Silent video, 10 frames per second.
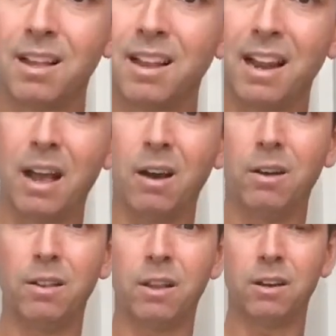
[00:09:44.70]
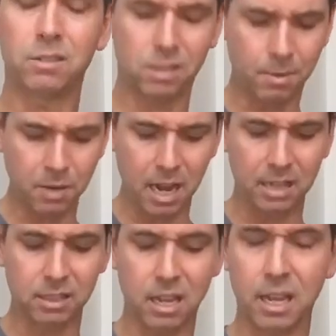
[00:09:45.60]
Now, there's some
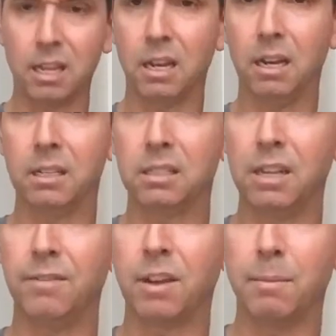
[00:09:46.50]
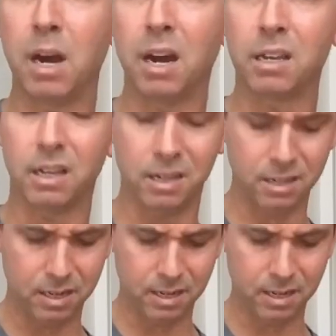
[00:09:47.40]
guys like Steve Kimmock and